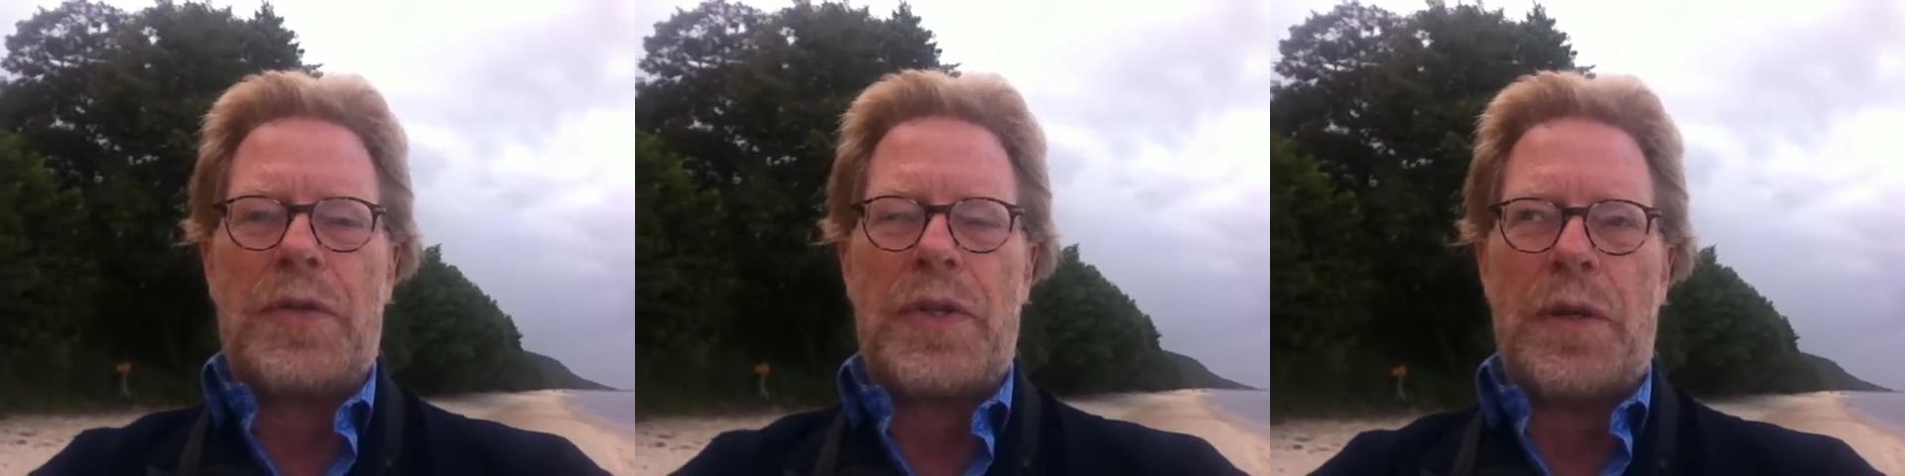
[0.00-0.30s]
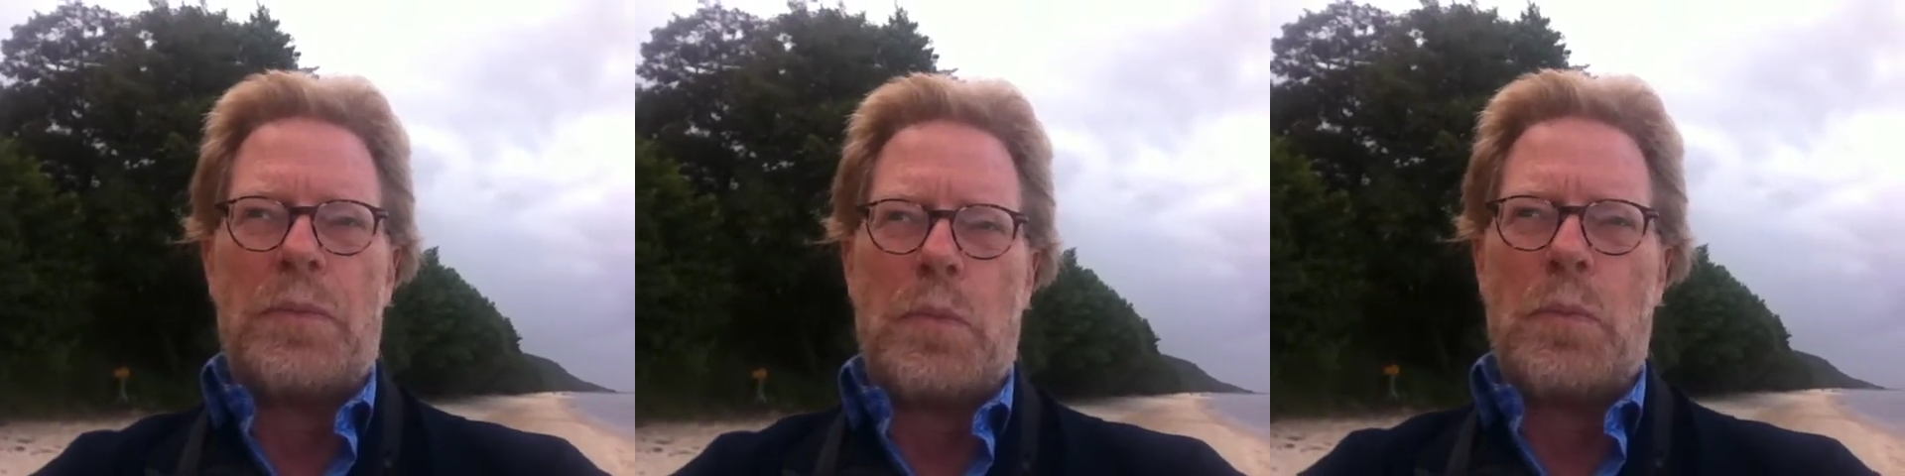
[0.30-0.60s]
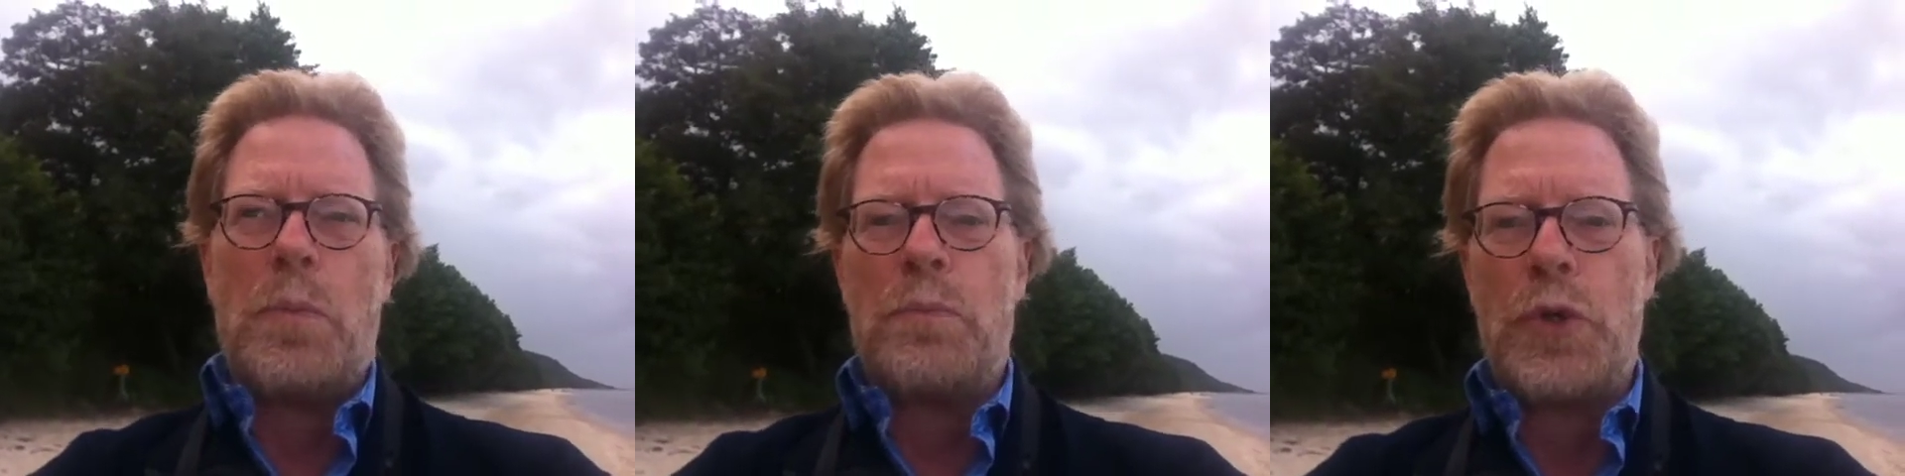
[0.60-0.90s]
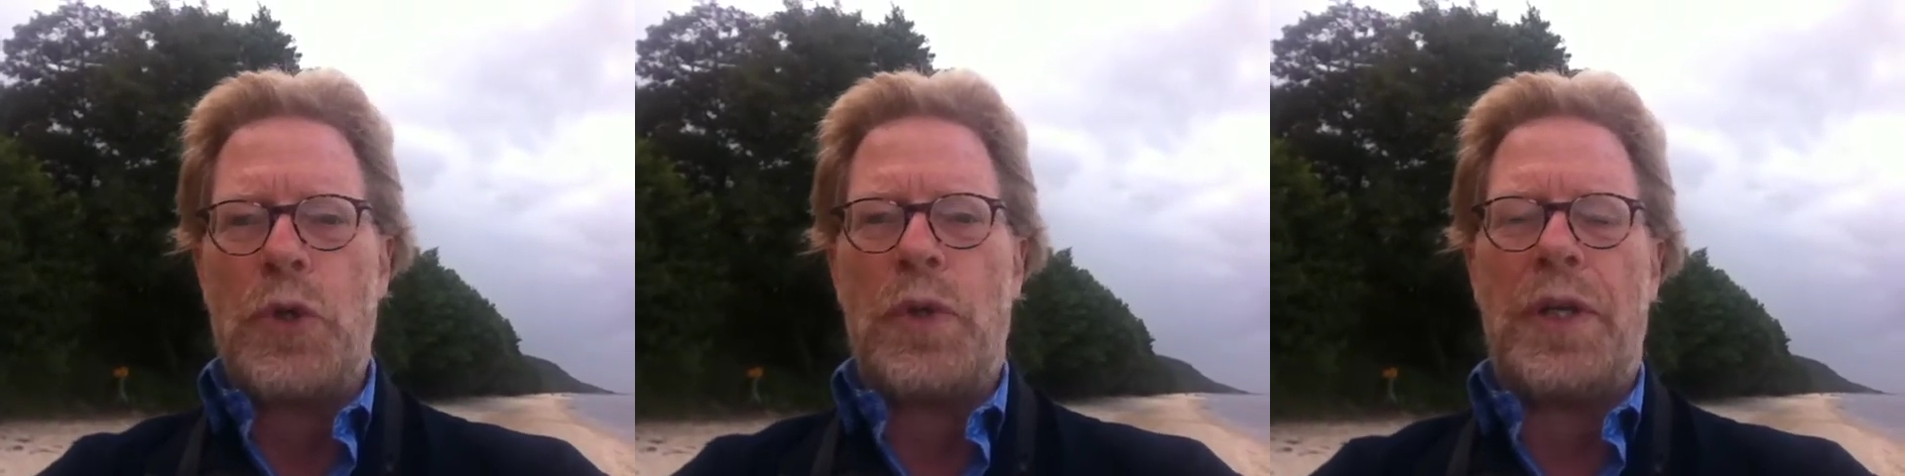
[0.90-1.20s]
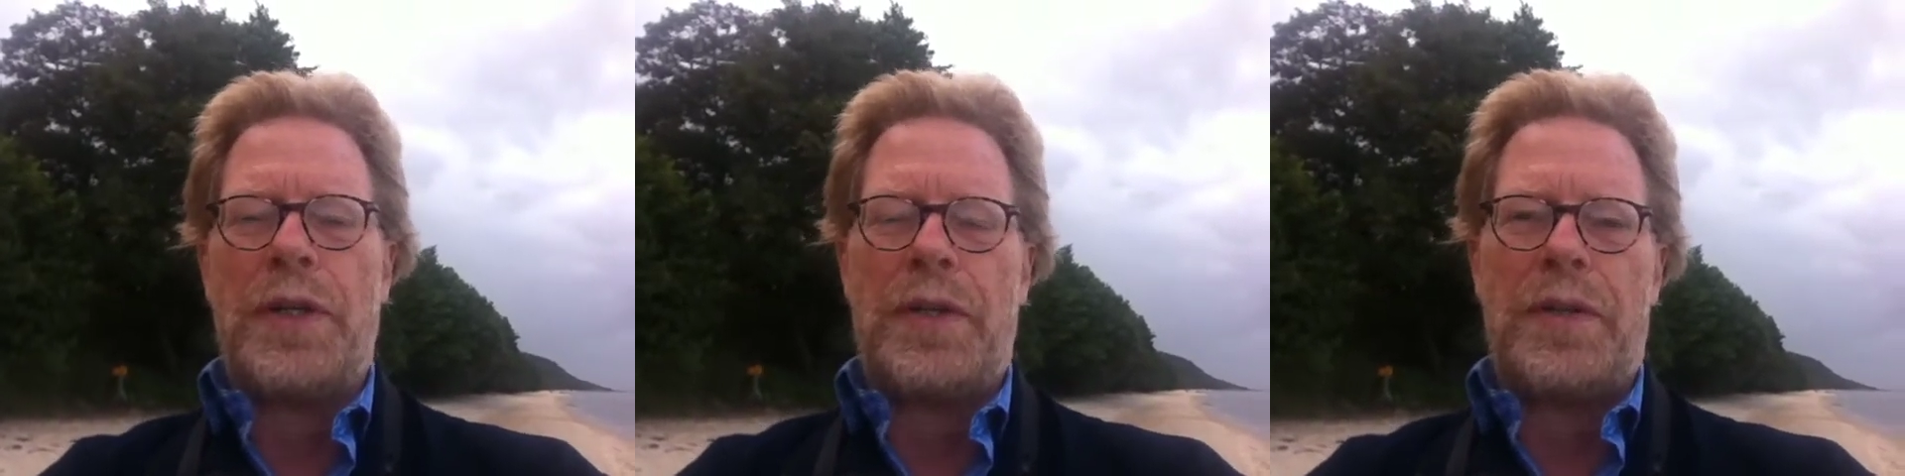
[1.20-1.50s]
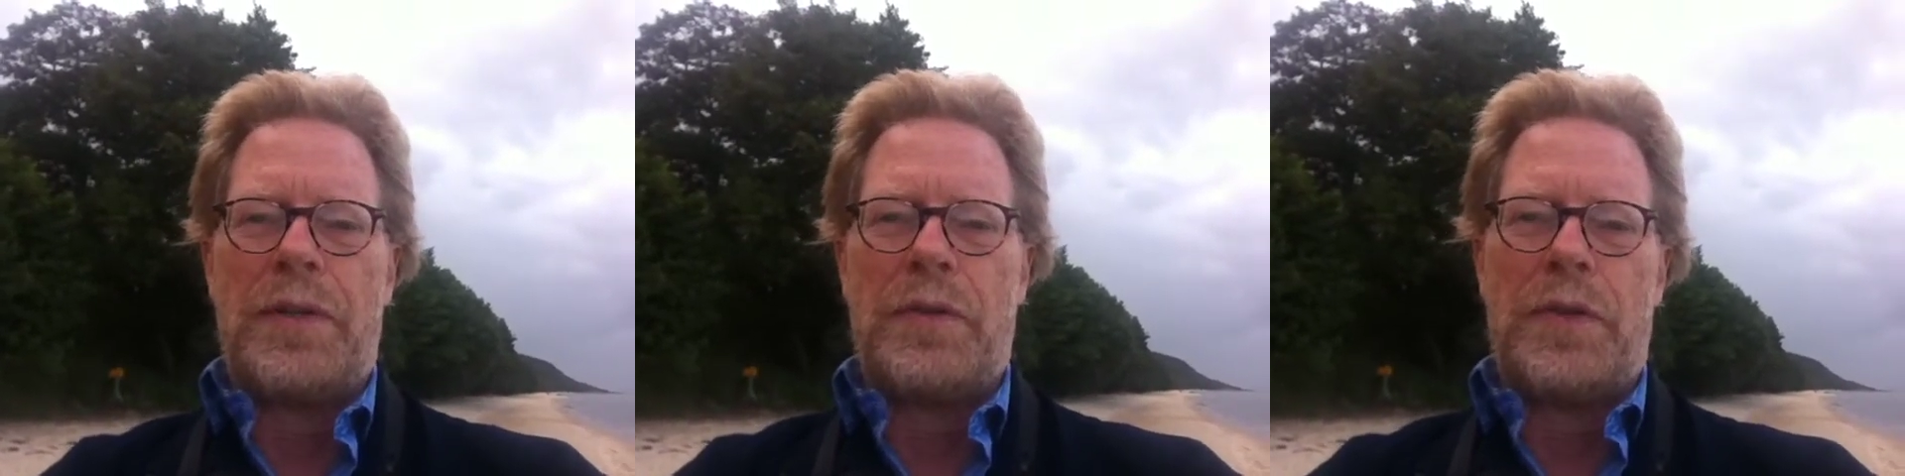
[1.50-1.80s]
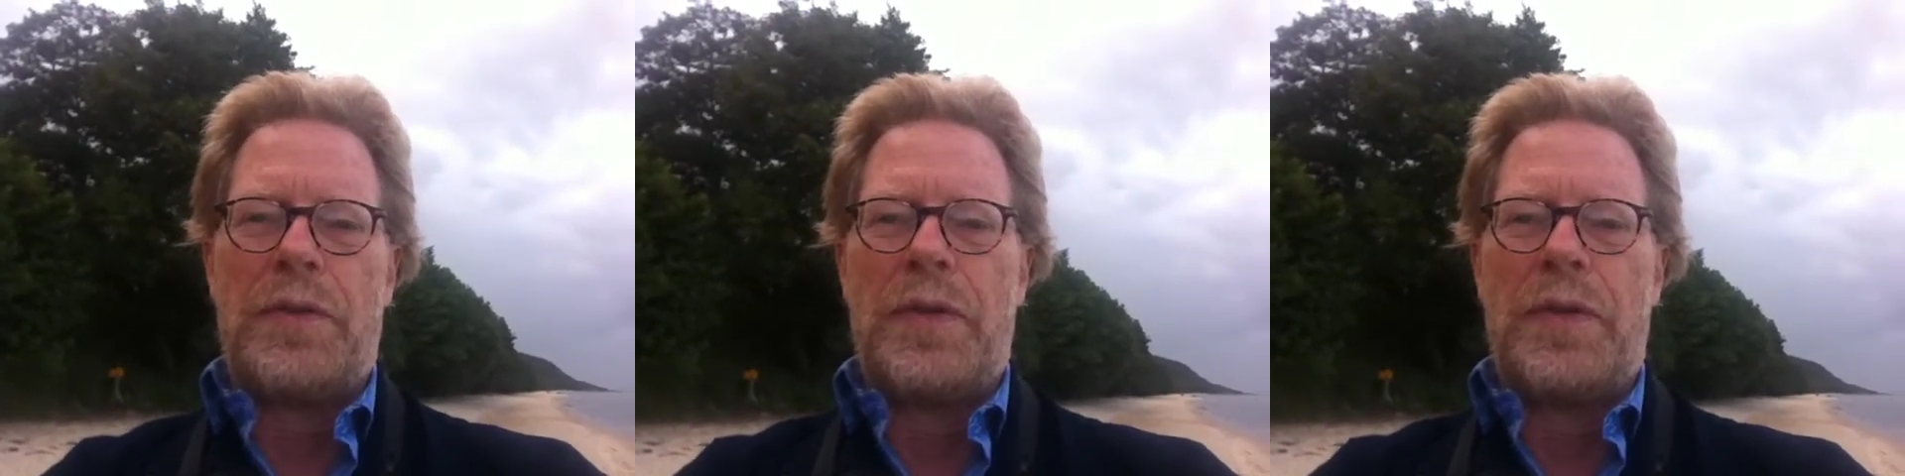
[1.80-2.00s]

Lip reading: say, broad or